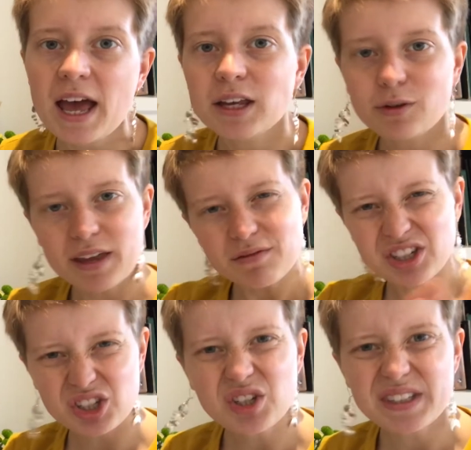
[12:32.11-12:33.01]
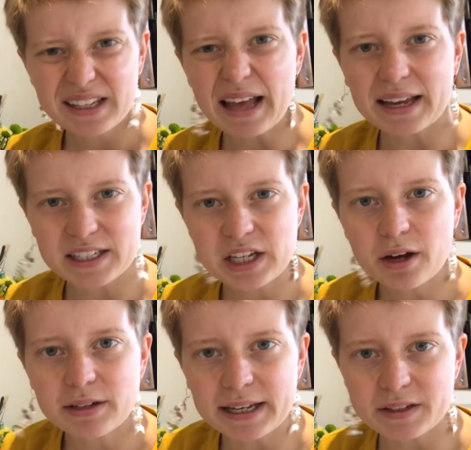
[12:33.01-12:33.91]
You're then reducing that in
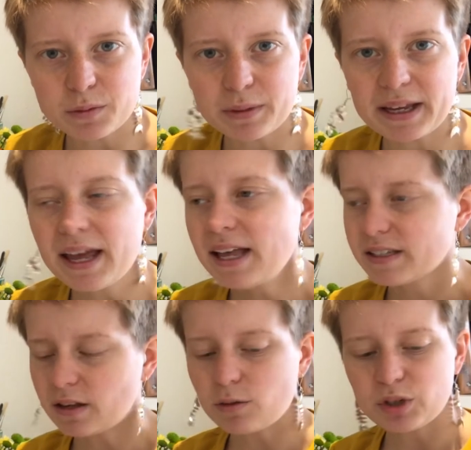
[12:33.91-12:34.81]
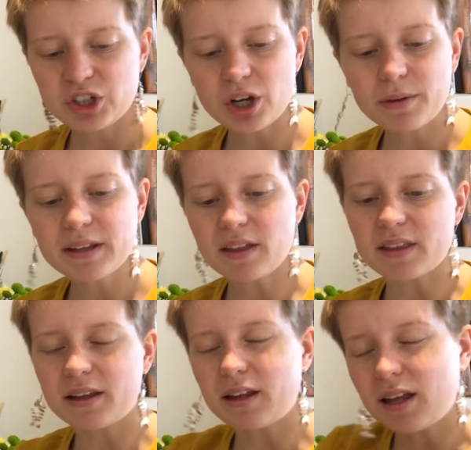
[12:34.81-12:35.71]
tone a little bit so that we're showing
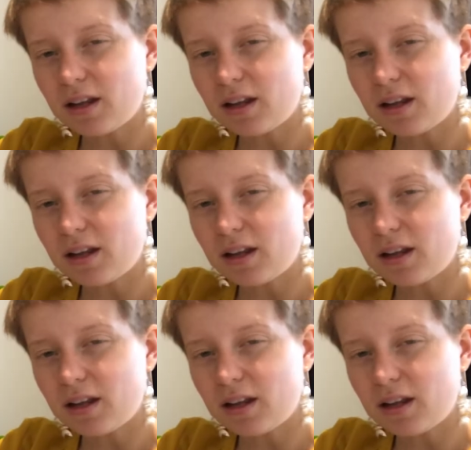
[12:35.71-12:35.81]
that